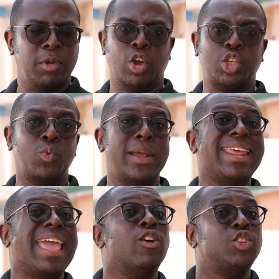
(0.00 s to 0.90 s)
because you
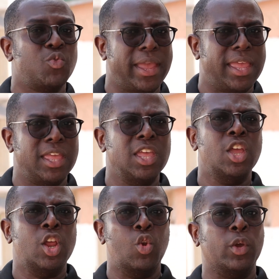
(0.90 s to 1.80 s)
went elsewhere
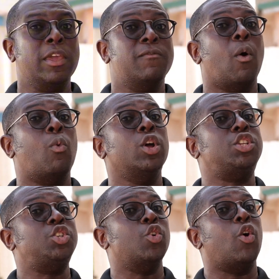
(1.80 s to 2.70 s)
looking for
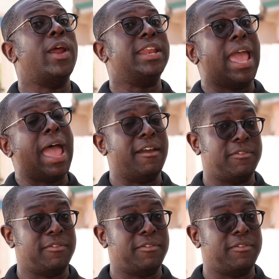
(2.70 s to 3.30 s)
what you already have.